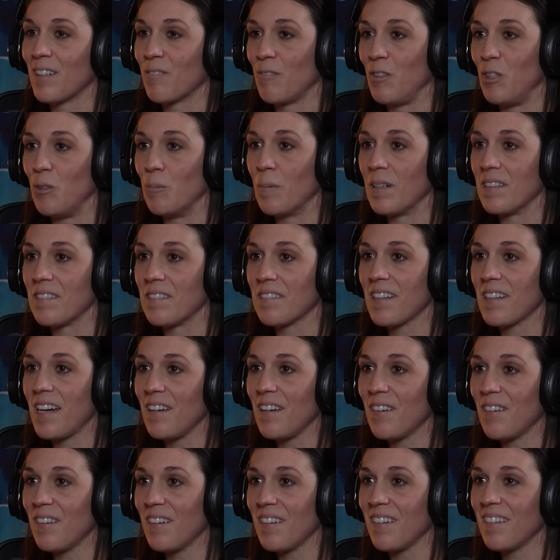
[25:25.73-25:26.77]
A few months
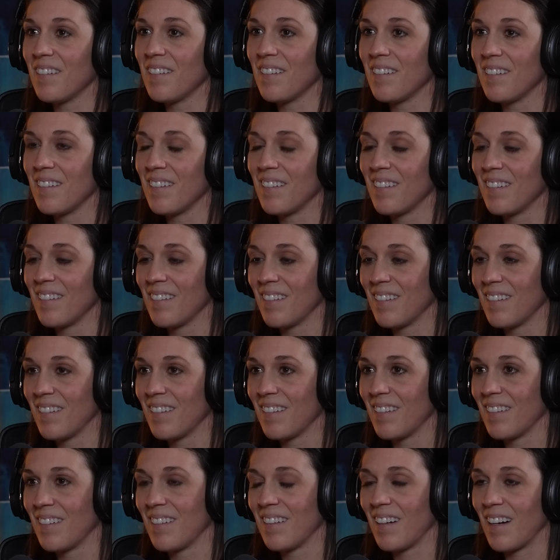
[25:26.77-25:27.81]
later,
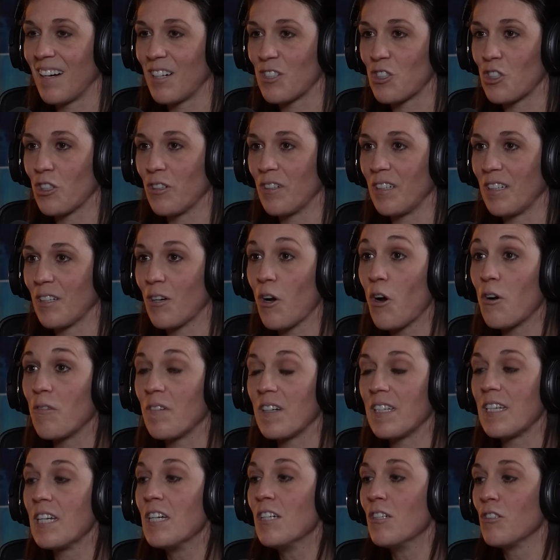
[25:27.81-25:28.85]
usher in
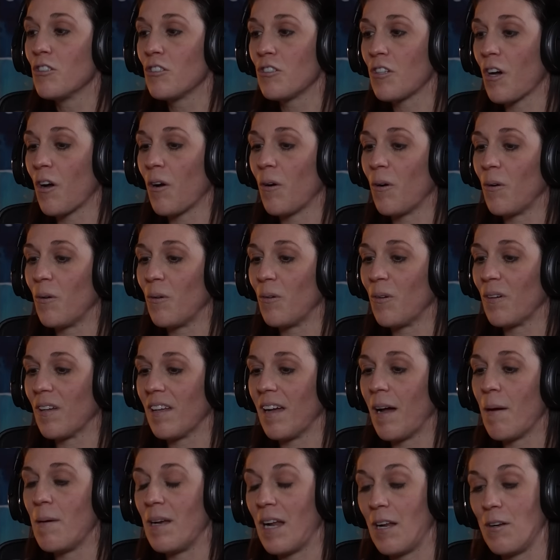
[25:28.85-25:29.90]
COVID. So,
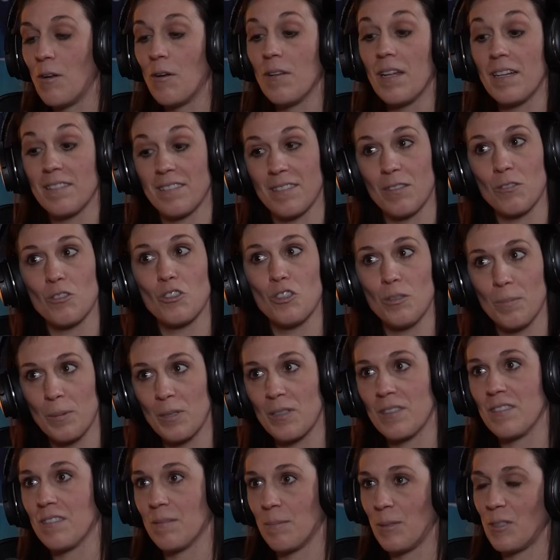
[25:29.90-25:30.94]
I mean, I know that sounds super
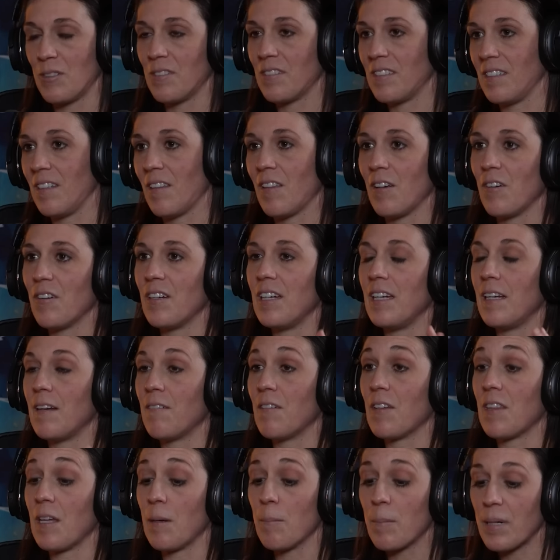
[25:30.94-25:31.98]
conspiracy theory and
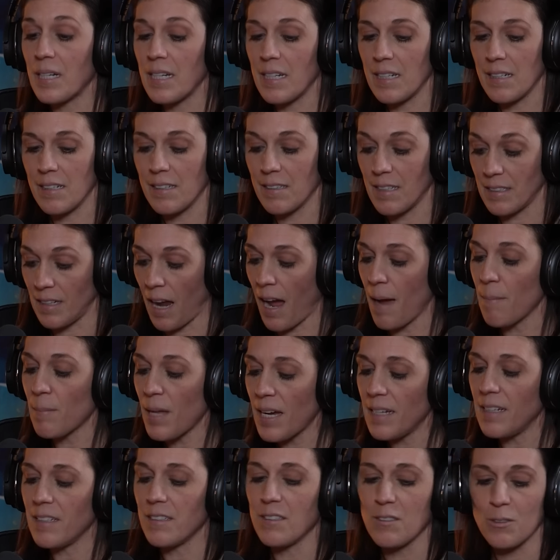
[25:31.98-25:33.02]
everything, but the
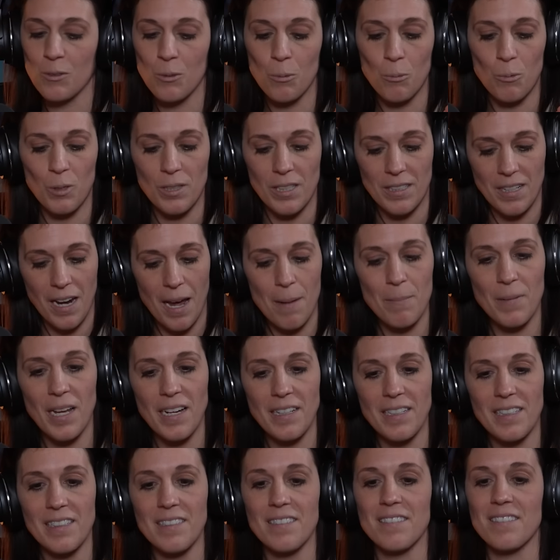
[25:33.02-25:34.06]
timeline is what the
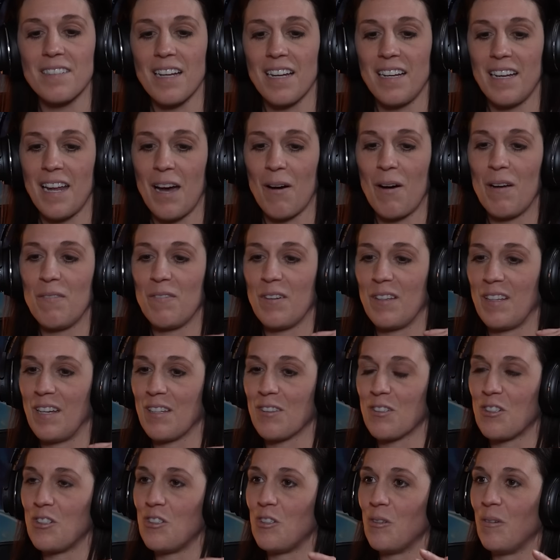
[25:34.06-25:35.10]
timeline is. And now I feel
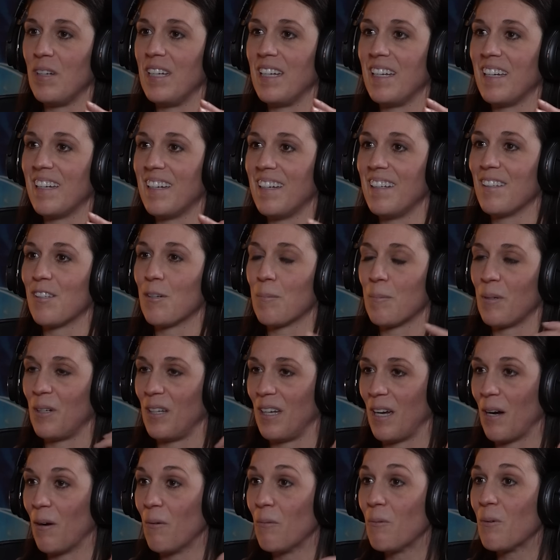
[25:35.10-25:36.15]
like they're doing it. They're
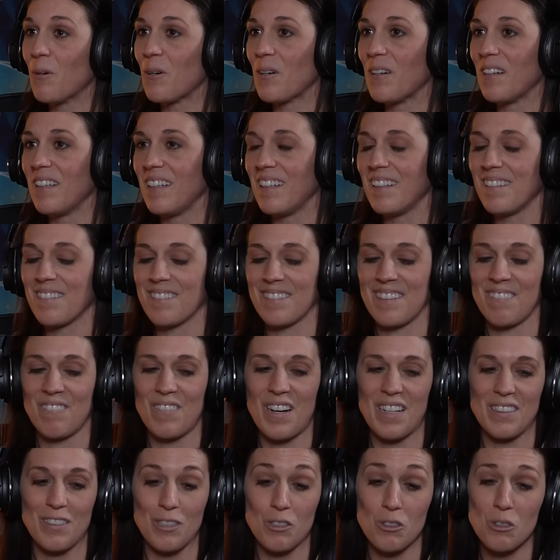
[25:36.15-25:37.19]
putting out warnings. They've
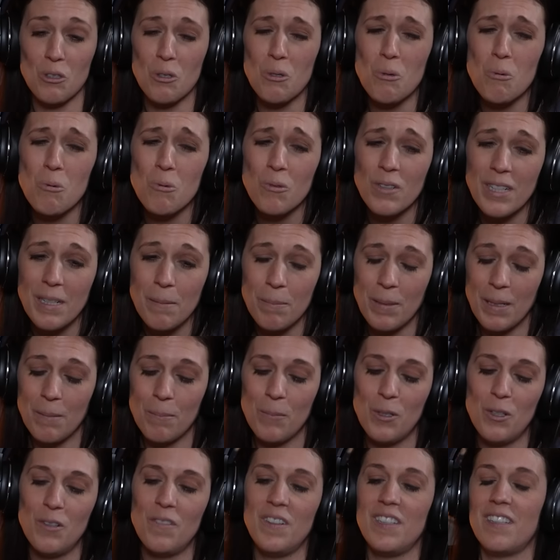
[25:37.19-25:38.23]
got this creepy
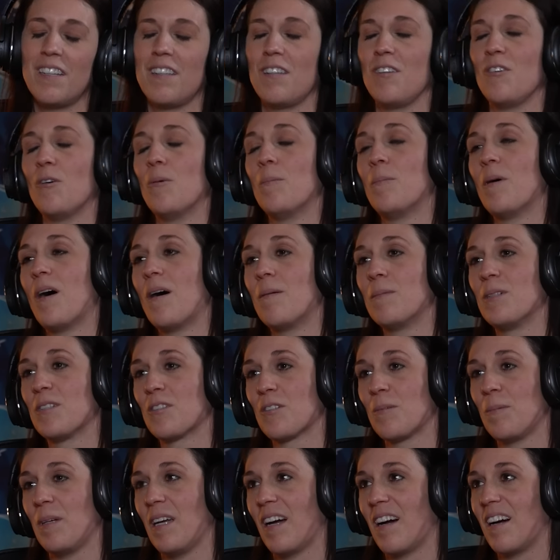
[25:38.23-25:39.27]
movie that the Obamas
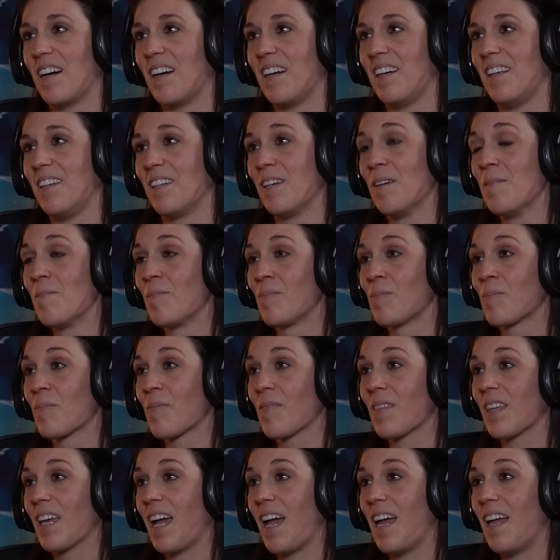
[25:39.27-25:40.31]
are behind.
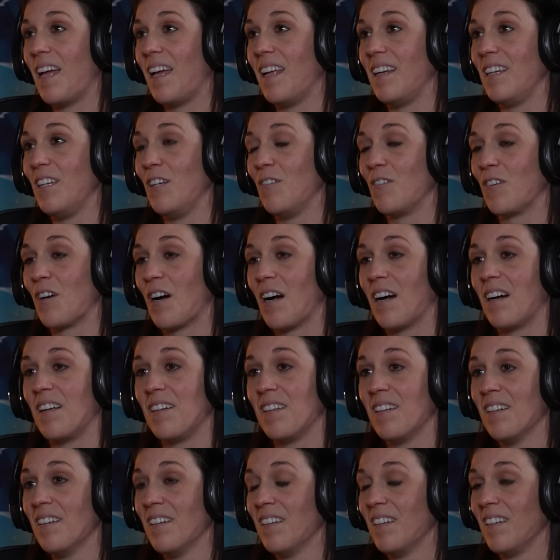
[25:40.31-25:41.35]
And you've
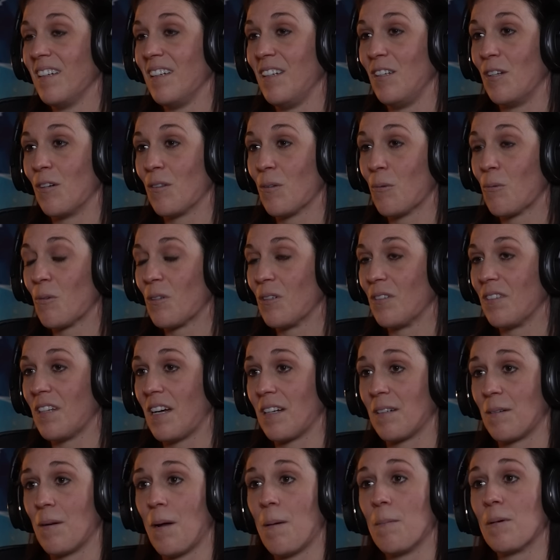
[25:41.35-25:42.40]
got, you know, the World
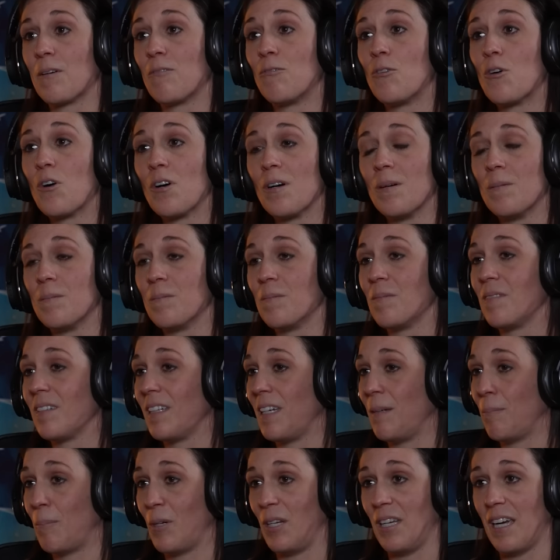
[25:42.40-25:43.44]
Economic Forum
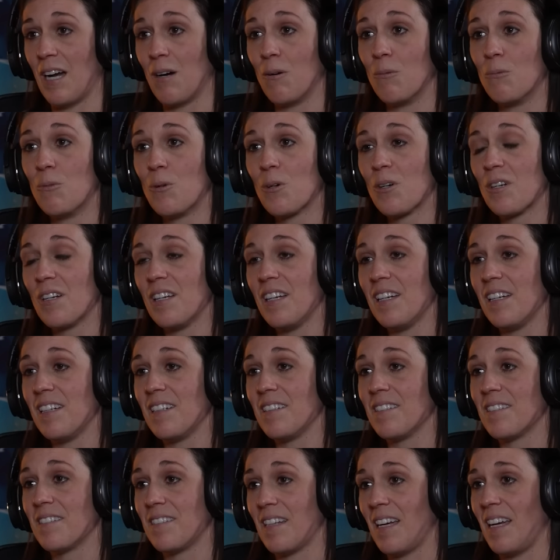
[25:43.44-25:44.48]
putting out
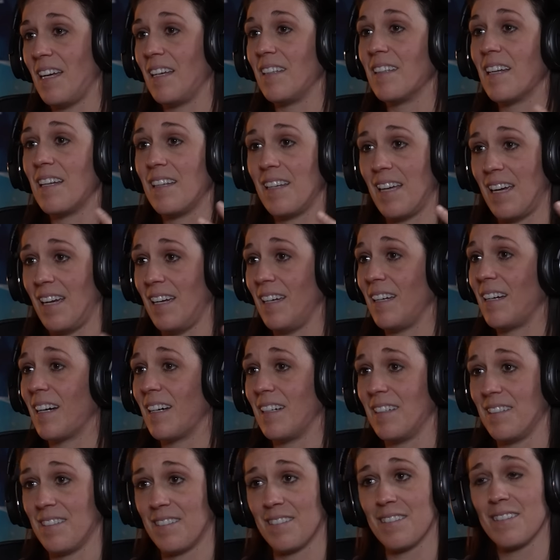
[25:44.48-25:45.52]
warnings saying that, hey,
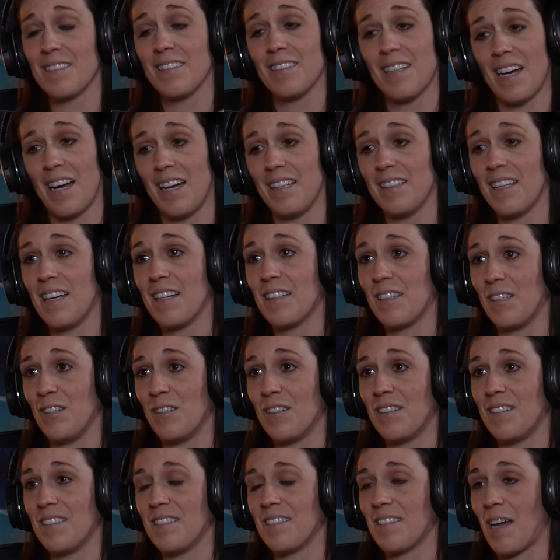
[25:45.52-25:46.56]
guys, high
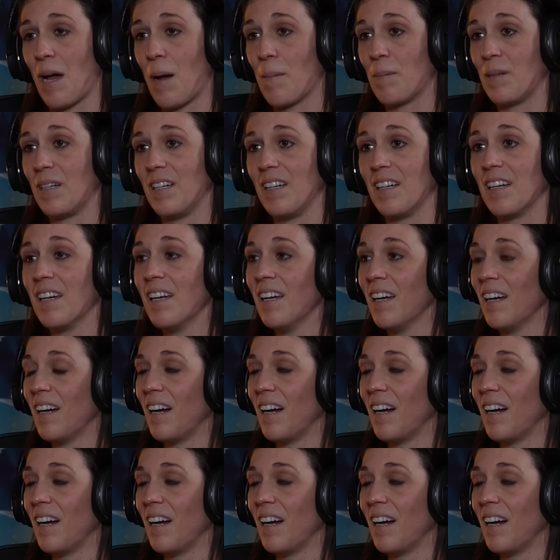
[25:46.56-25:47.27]
likelihood of this happening.